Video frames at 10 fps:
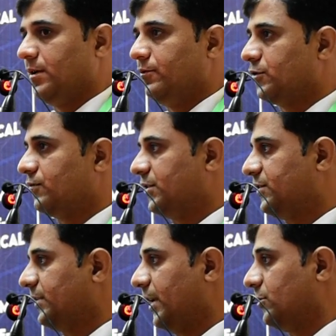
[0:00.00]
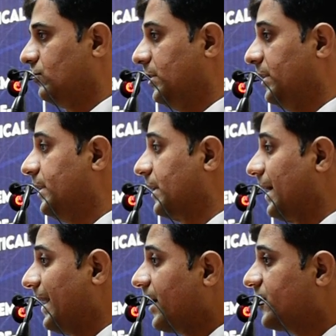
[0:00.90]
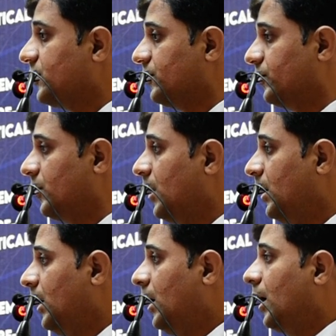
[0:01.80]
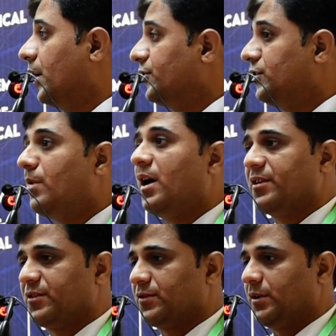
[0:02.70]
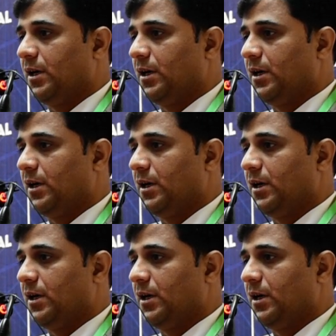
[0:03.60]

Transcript: which was actually the collective demands